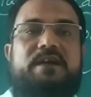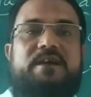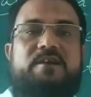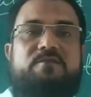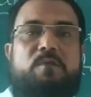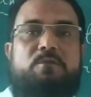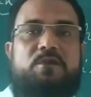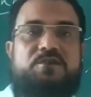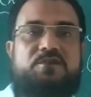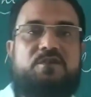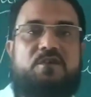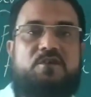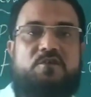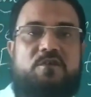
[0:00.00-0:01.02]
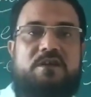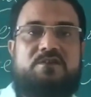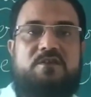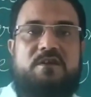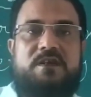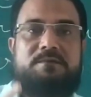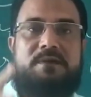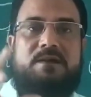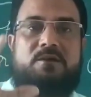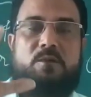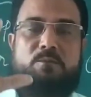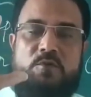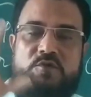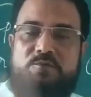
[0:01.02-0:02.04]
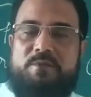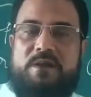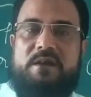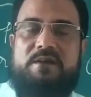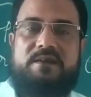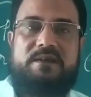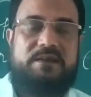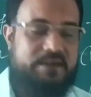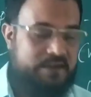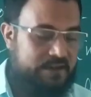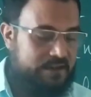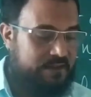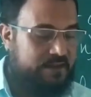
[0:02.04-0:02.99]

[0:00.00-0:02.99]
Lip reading: If population control is not given topmost priority,